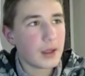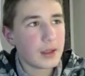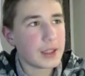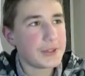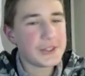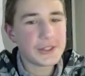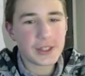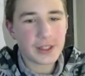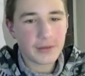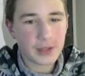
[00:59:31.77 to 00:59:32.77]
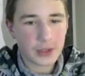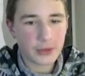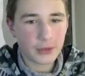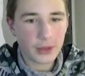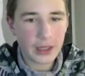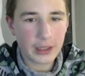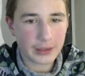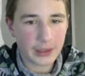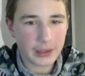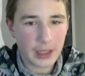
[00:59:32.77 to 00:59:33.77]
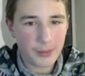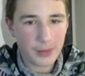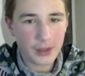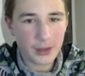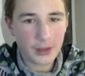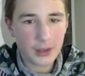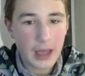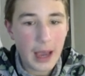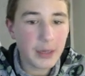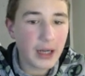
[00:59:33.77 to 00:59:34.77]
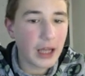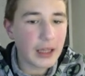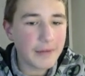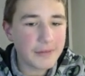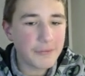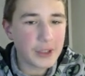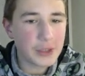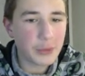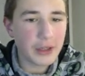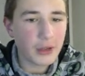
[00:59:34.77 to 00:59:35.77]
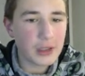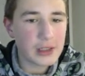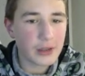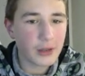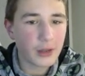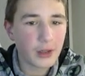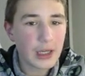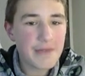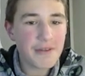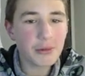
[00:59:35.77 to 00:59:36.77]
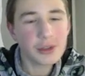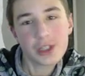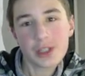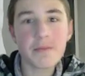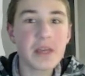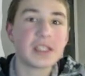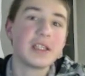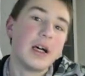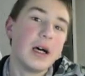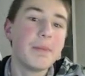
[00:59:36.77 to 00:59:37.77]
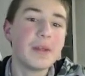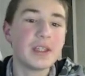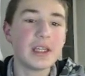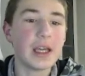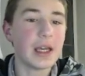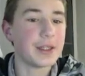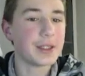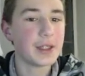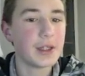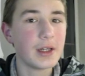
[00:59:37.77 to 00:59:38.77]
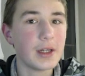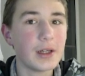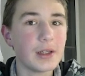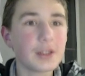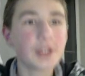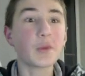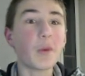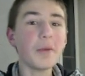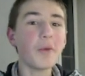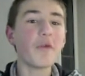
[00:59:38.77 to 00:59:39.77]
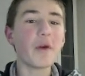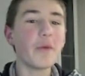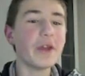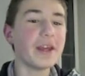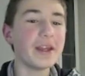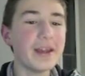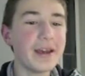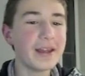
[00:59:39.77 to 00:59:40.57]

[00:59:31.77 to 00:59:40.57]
Yeah, GG. That was cool. I like that game. I mean, I love the first one also. If I wouldn't just mess it up at the end. Just one move I wouldn't.